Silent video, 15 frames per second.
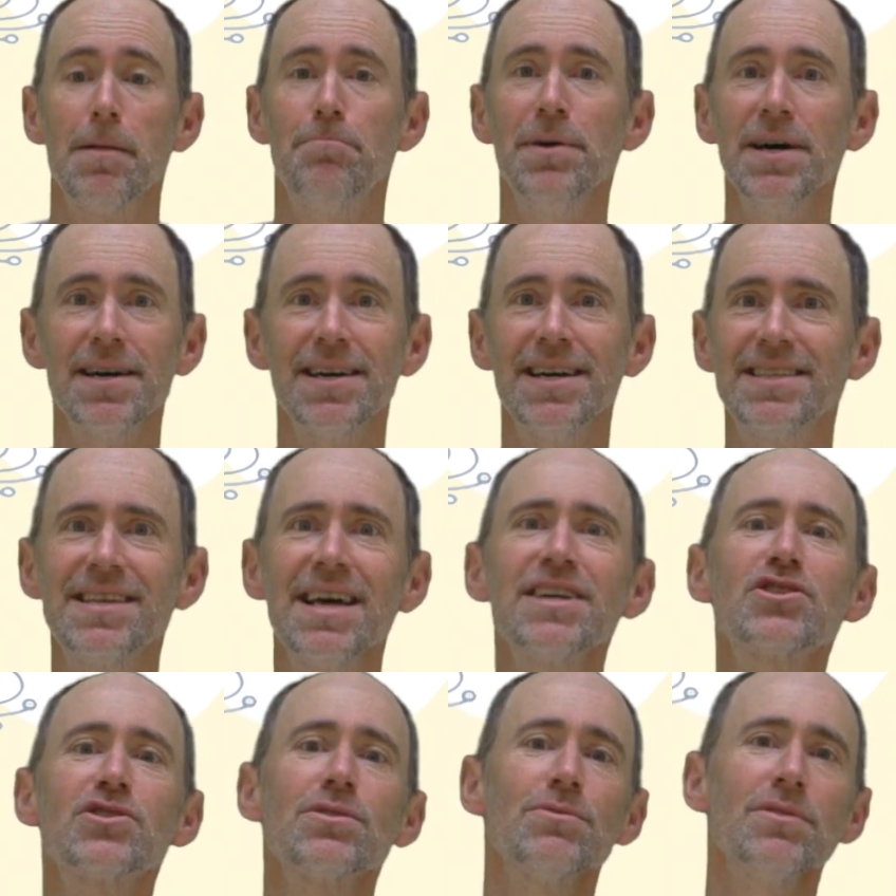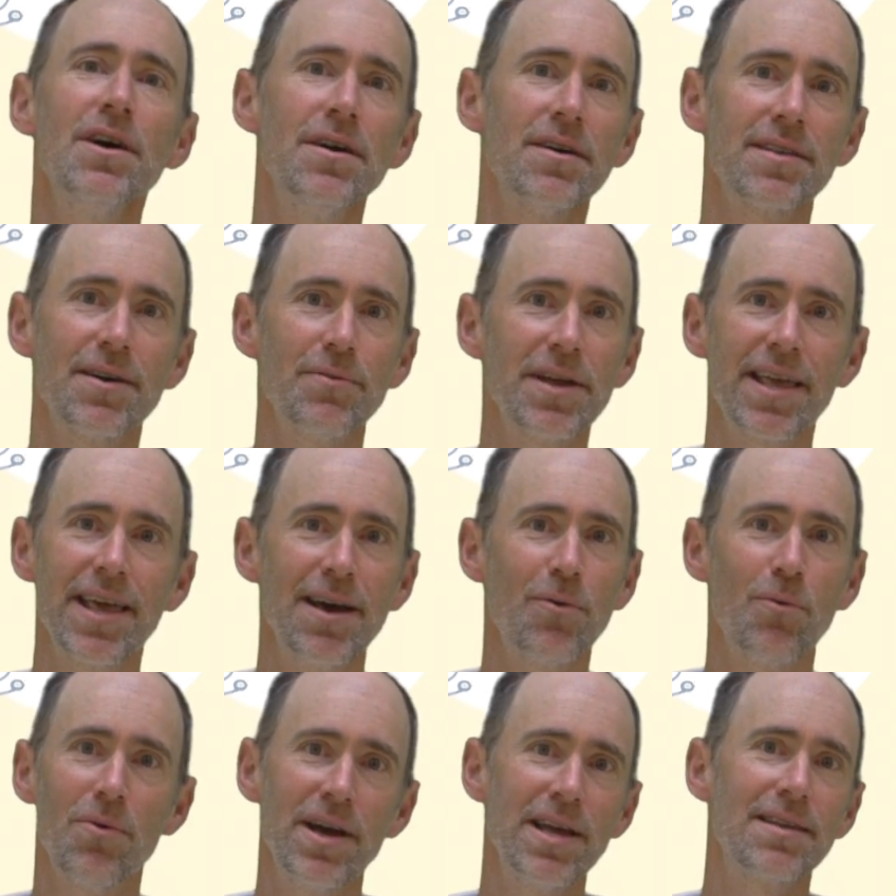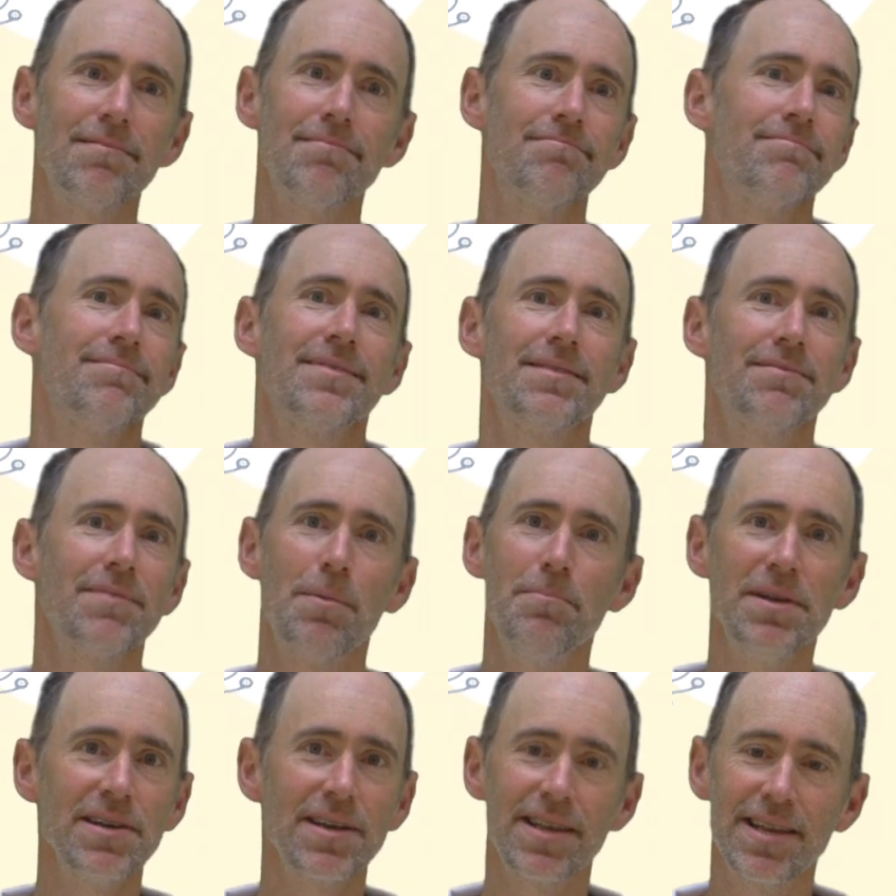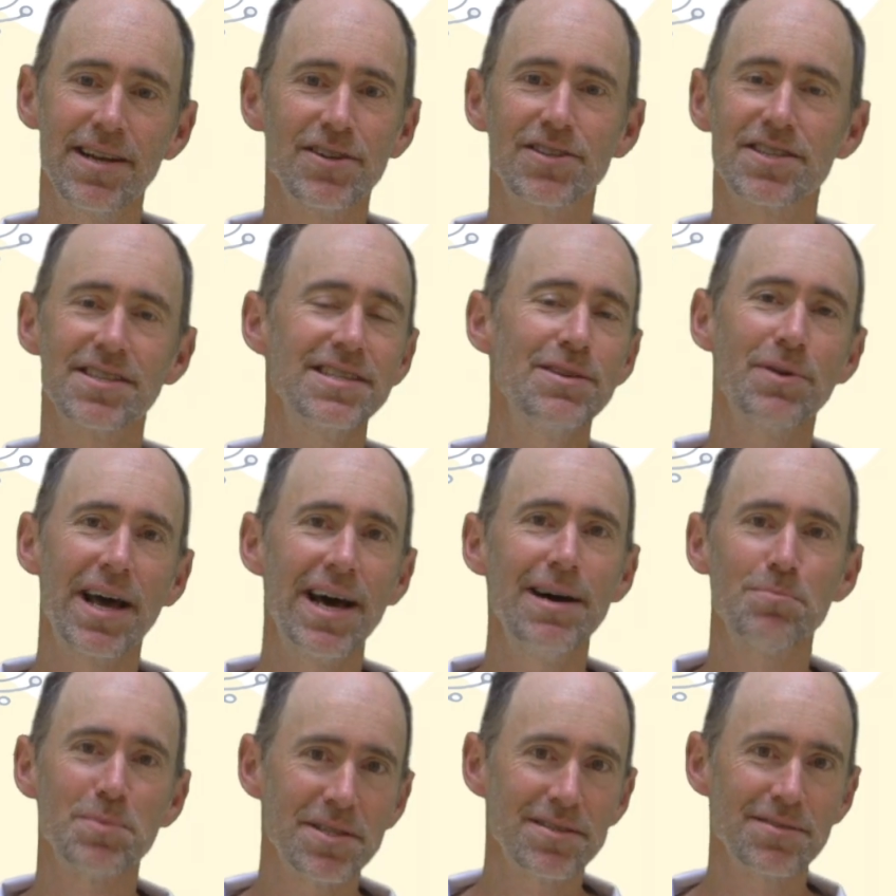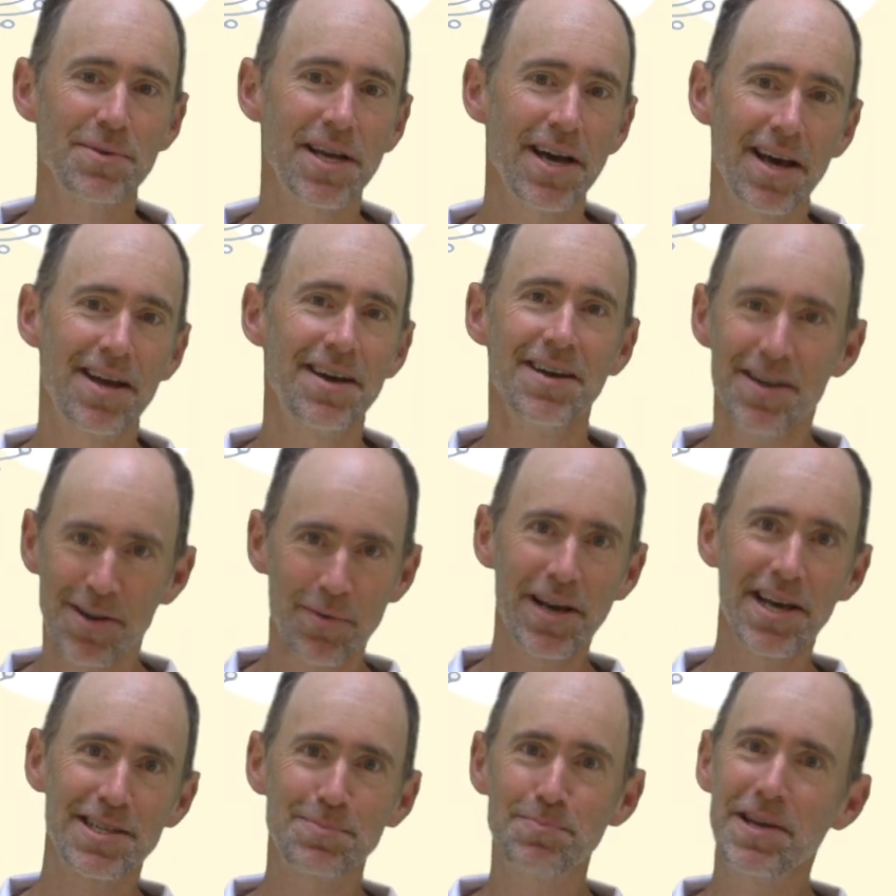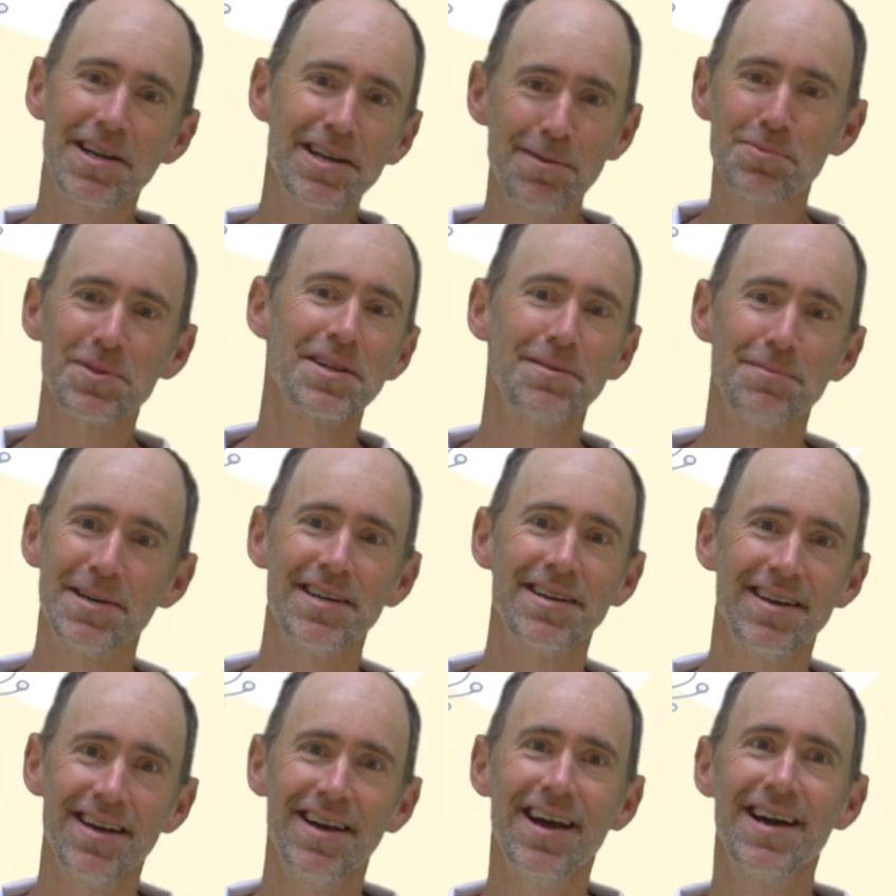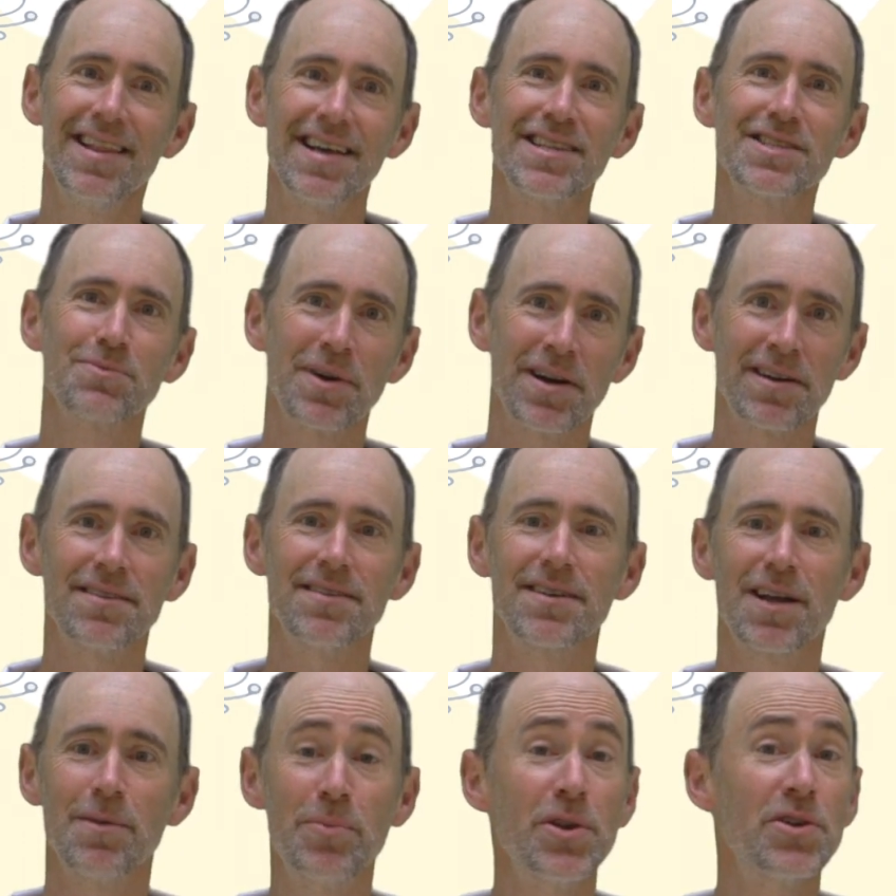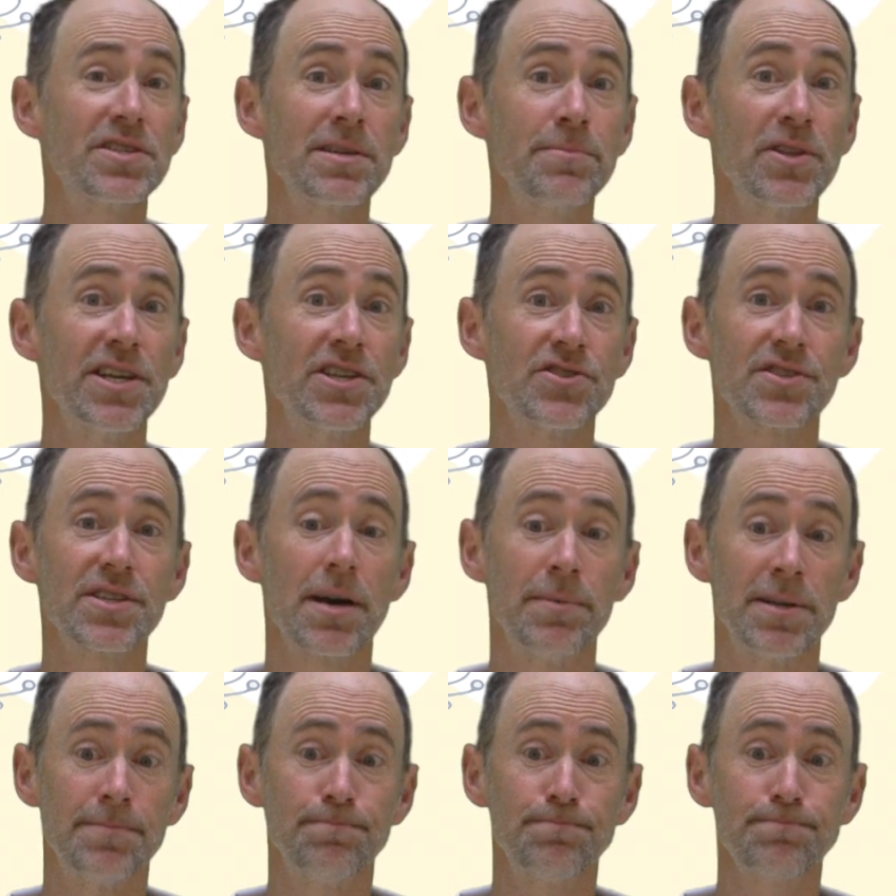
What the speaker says: But it takes so long that we can't wait a million years to see what happens. We got to speed it up a little bit. And that's where computer simulations come in.